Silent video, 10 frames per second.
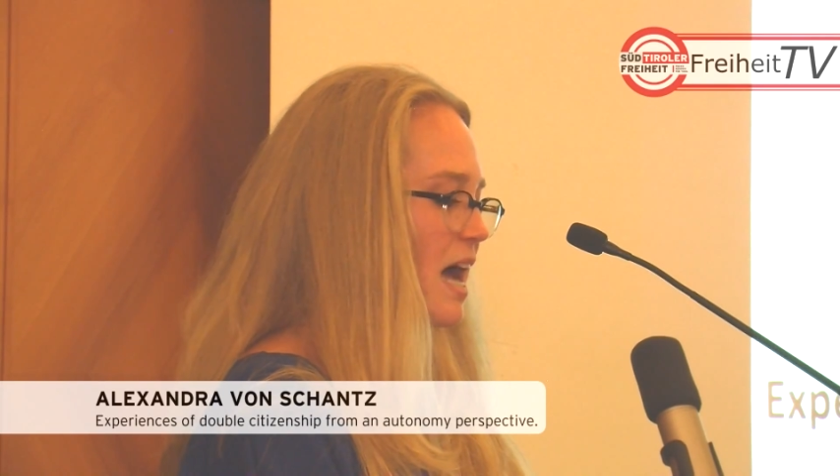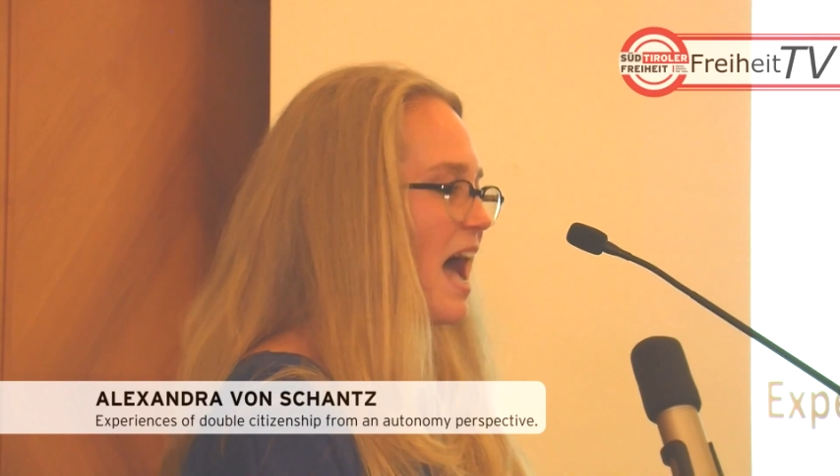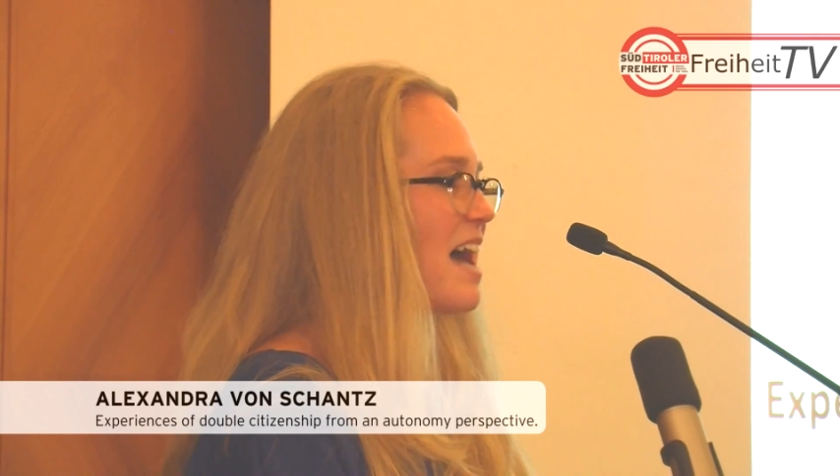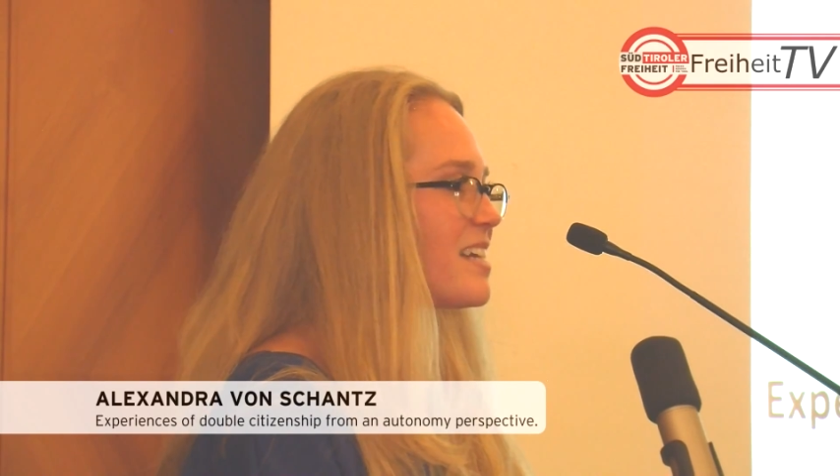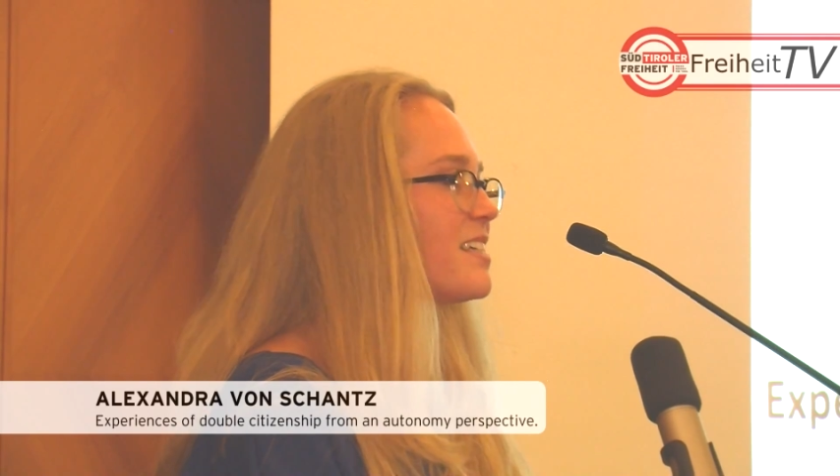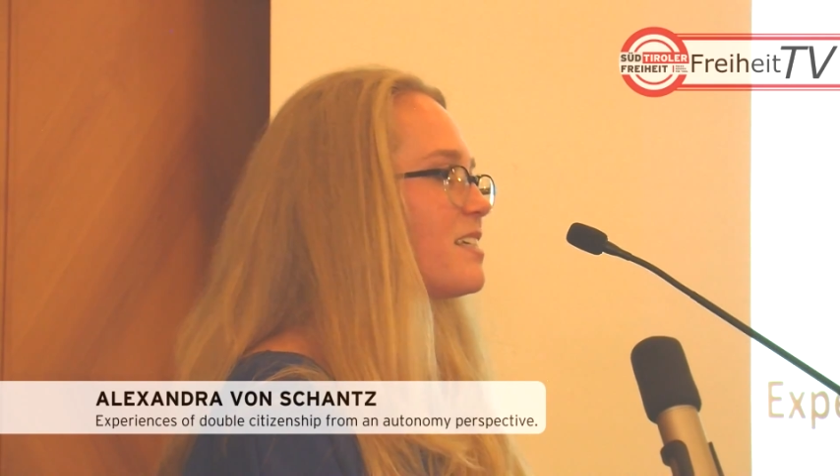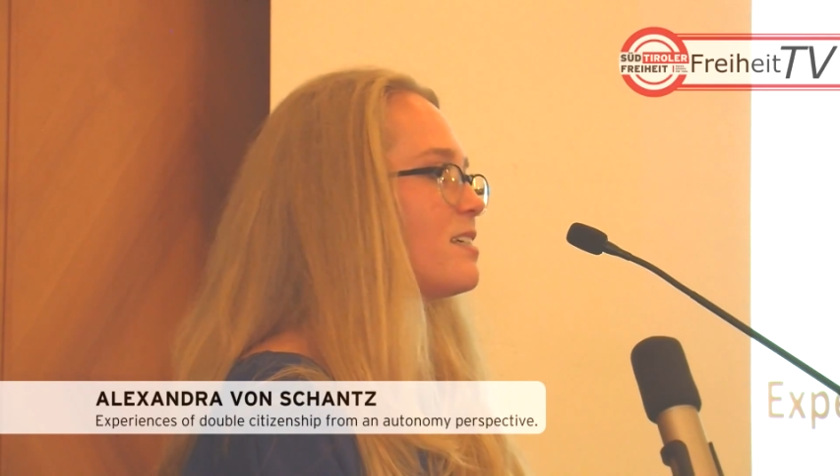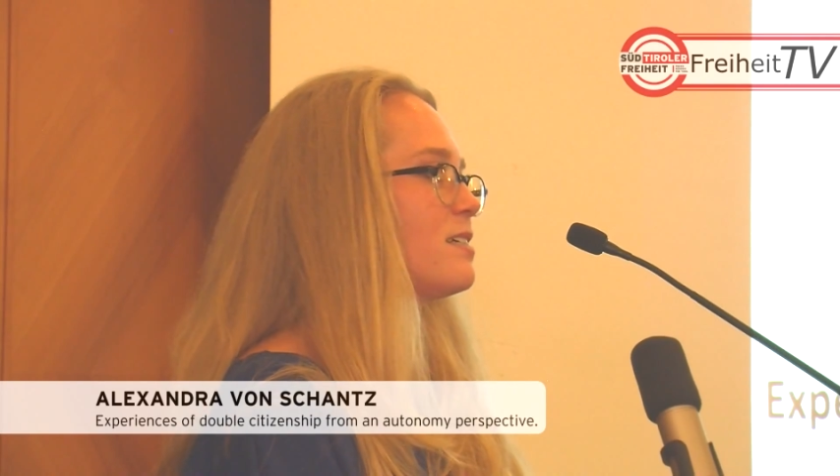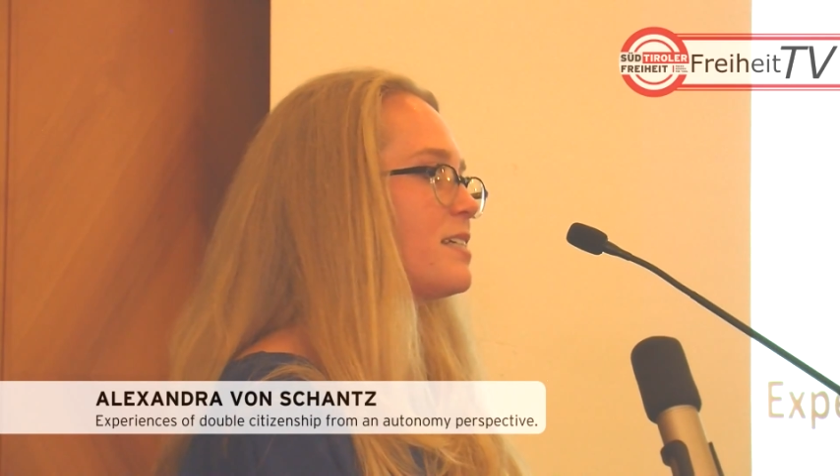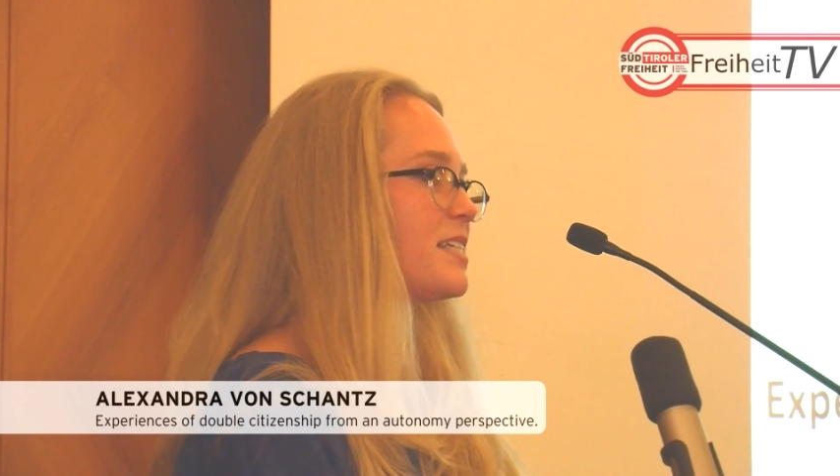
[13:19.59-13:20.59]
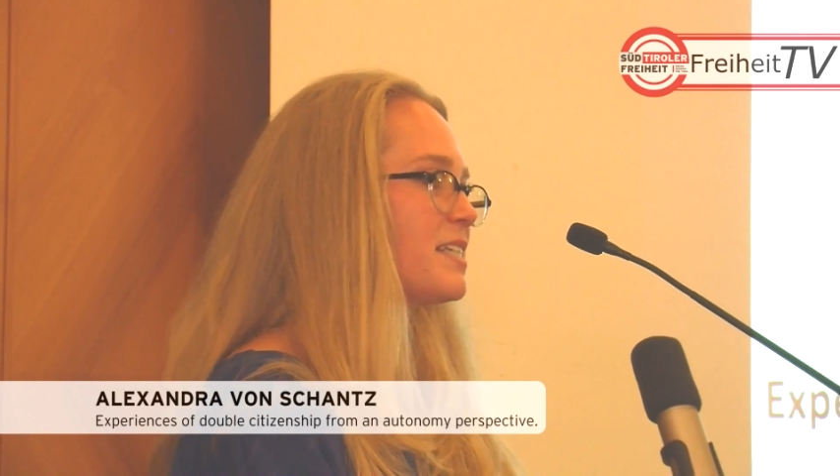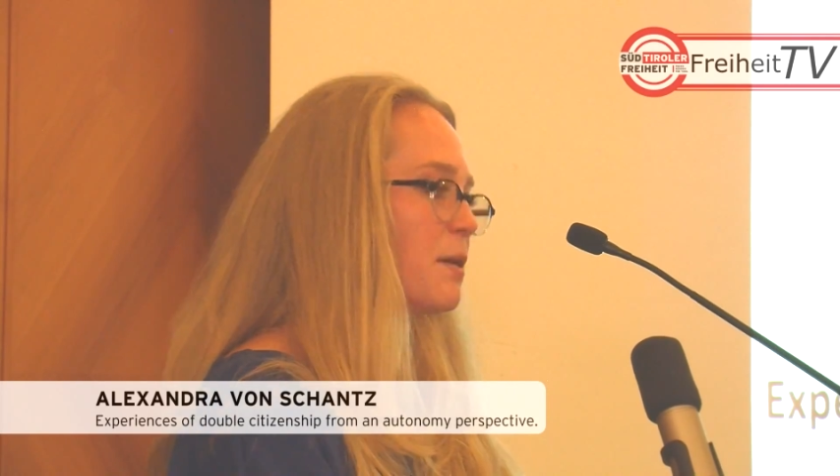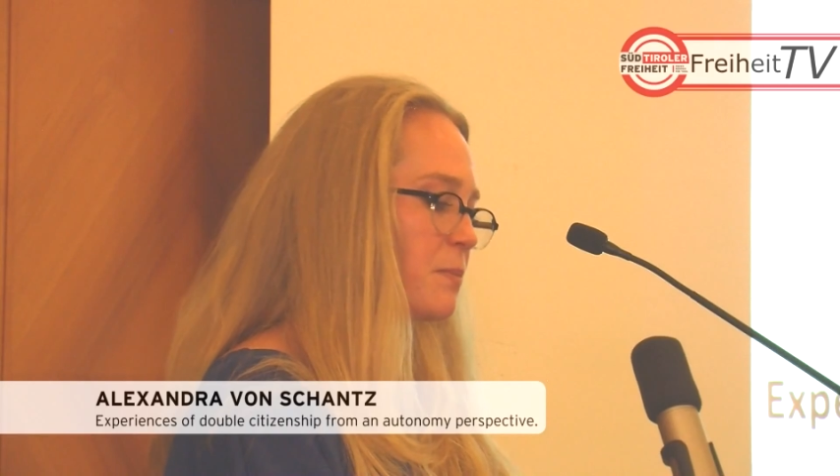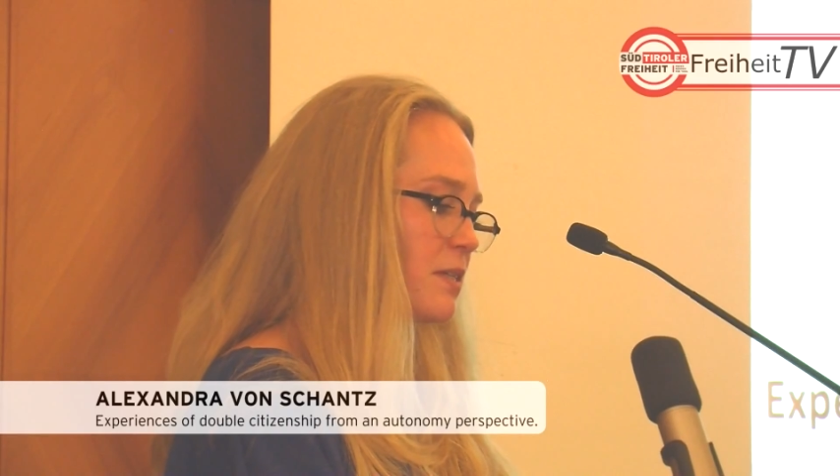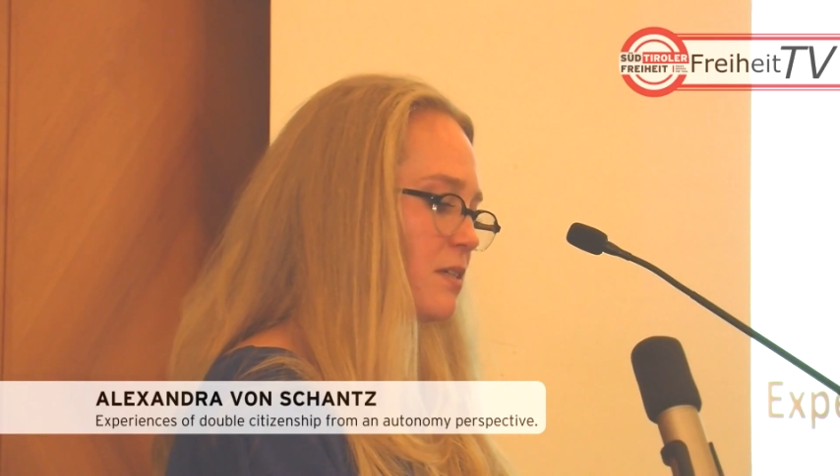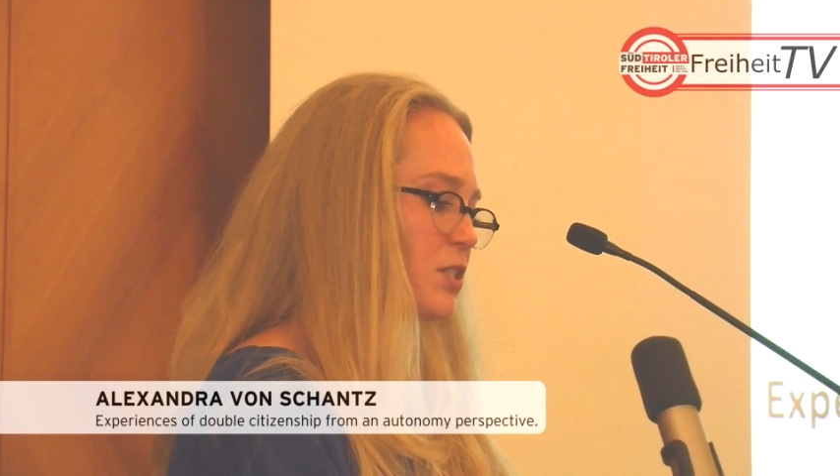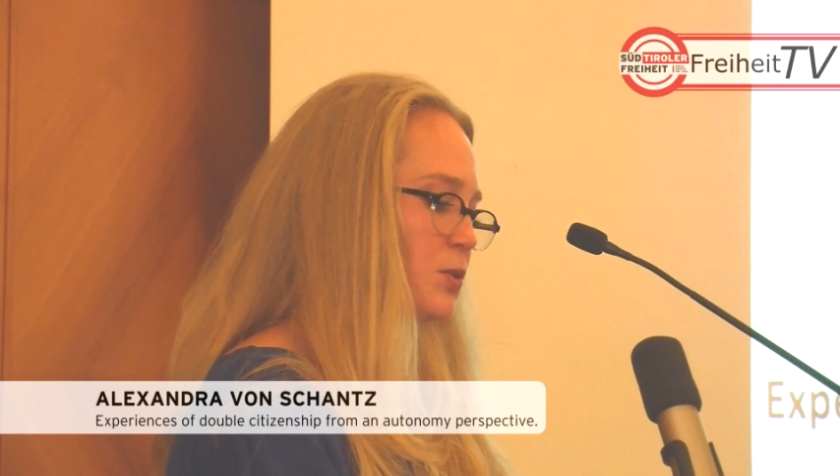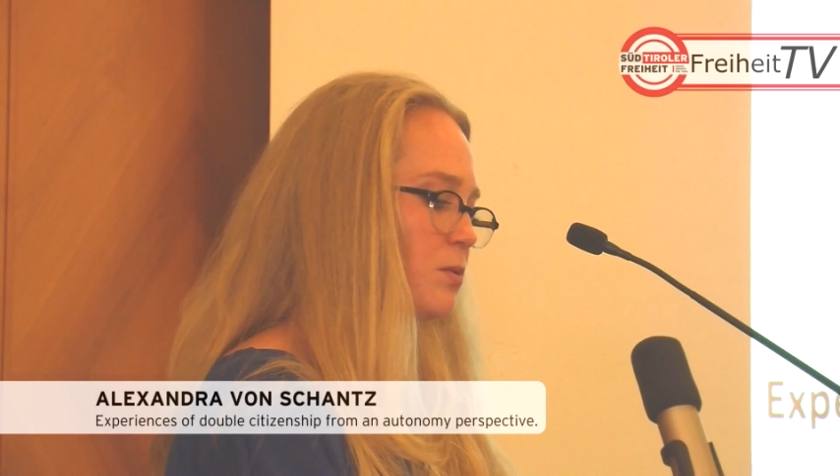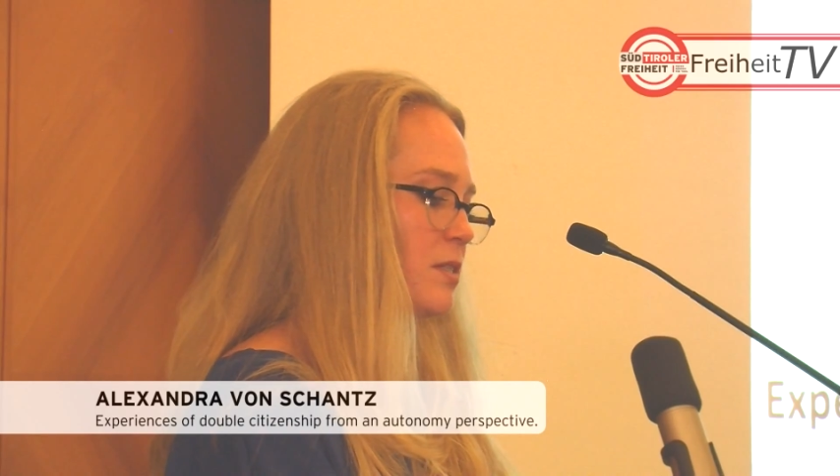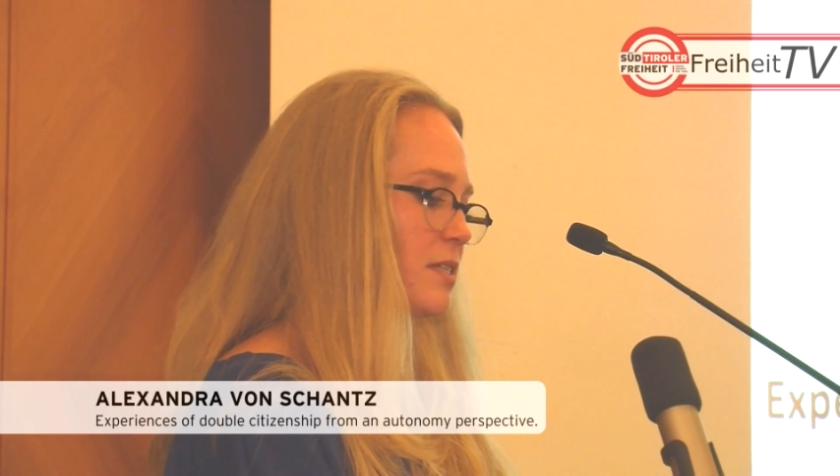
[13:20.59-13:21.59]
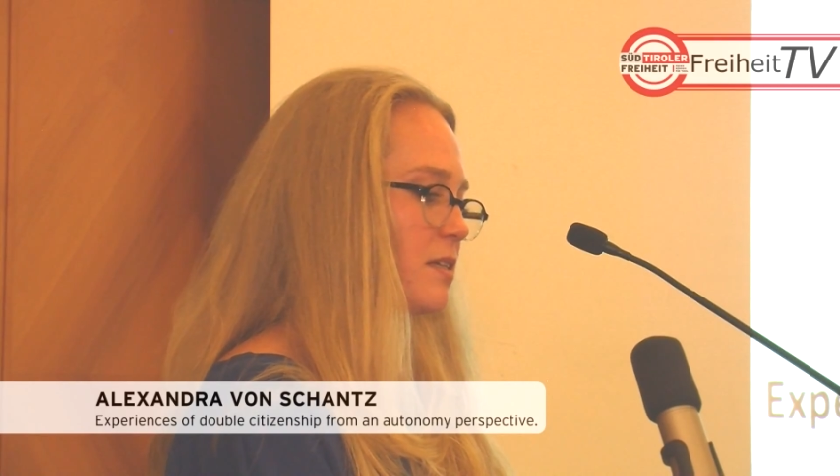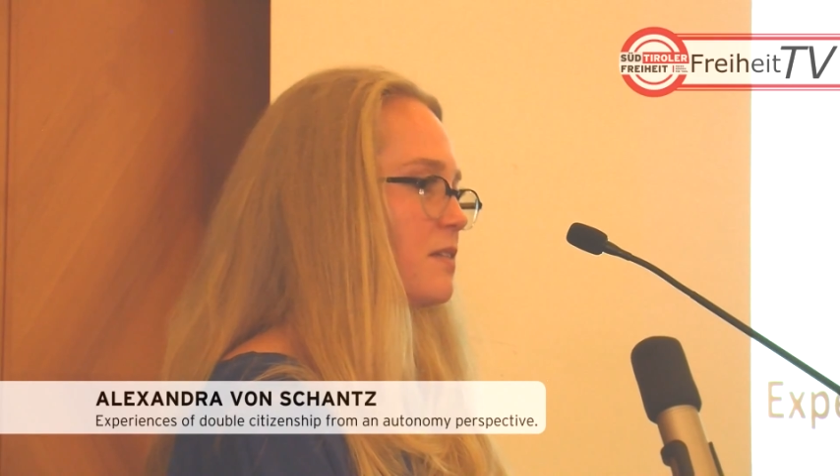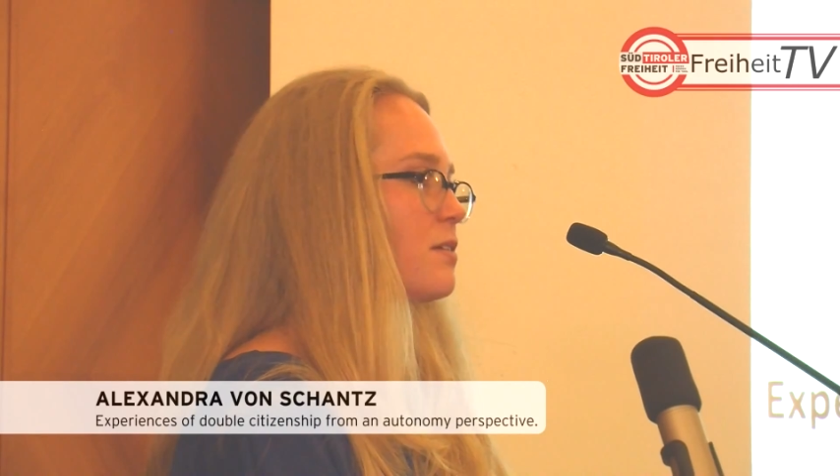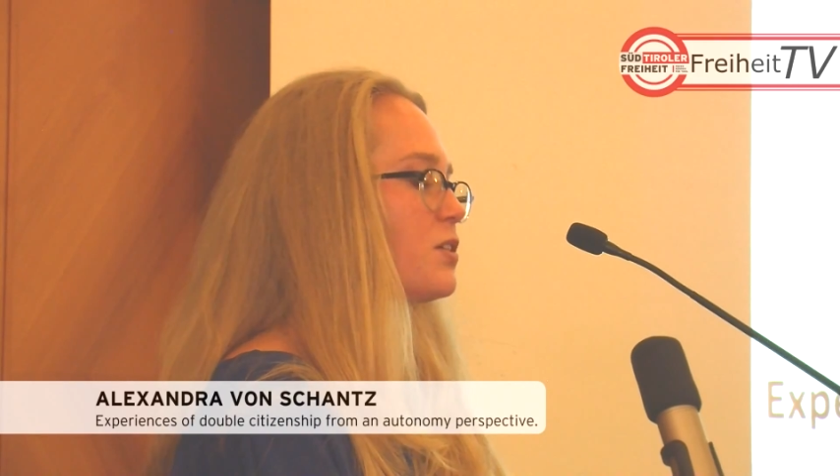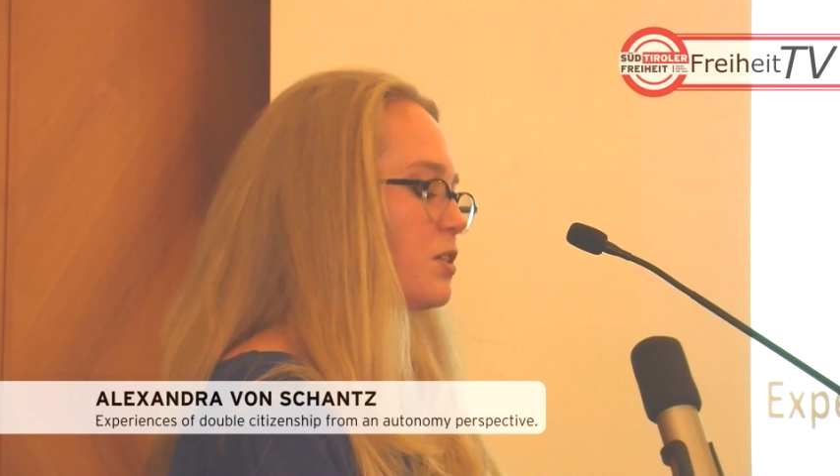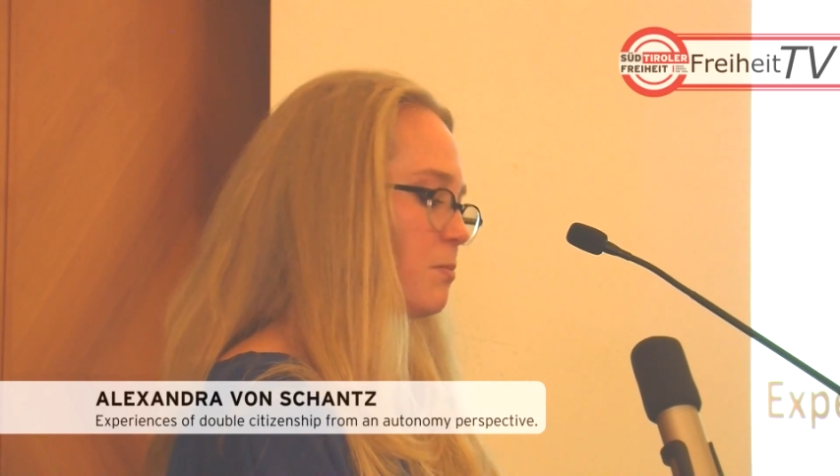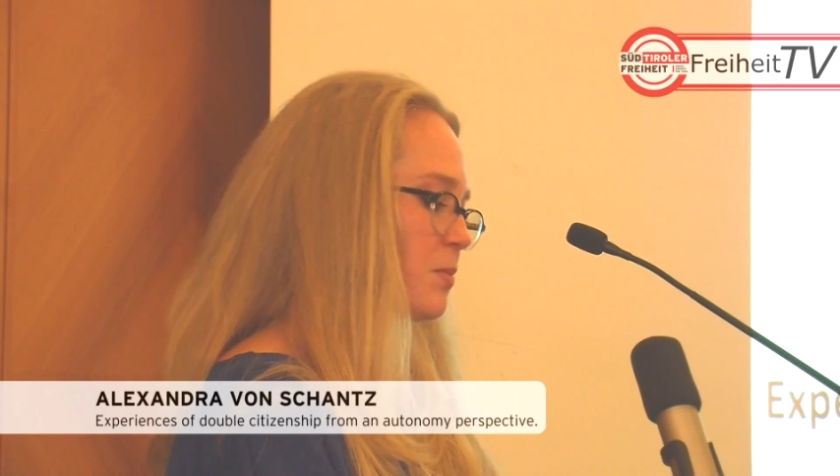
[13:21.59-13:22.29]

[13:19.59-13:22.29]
and accept dual citizenship.